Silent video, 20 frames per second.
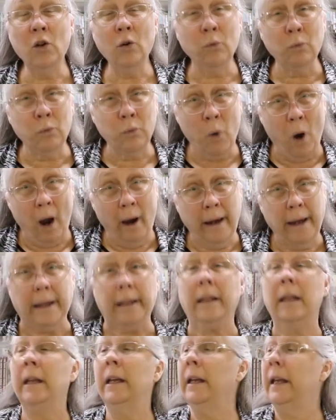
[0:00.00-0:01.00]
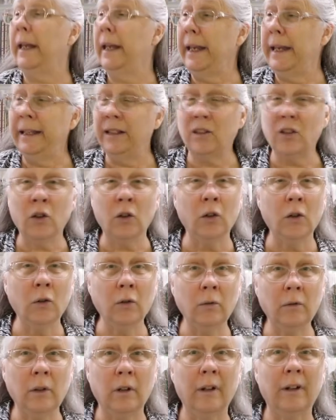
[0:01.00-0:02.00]
you're right, he
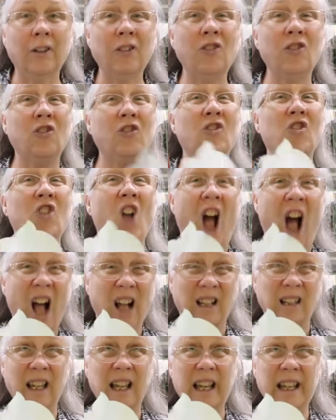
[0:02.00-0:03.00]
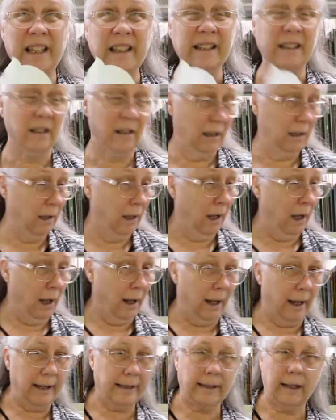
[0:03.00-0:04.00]
turned Chocolate?
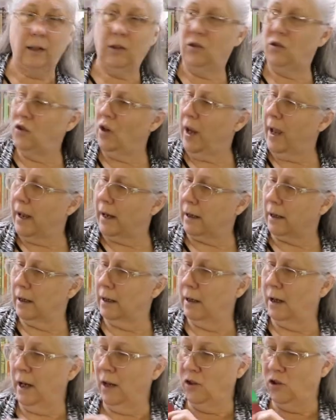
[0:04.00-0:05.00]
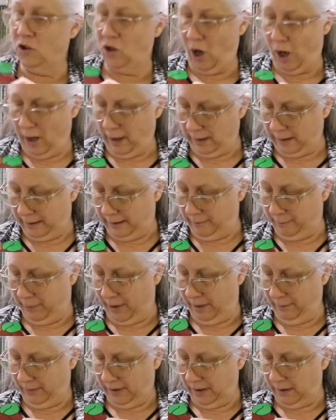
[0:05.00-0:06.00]
I said, Jack, a chocolate
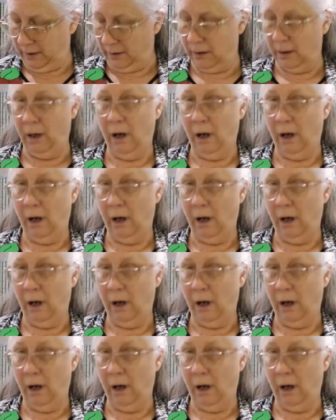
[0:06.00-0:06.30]
pumpkin.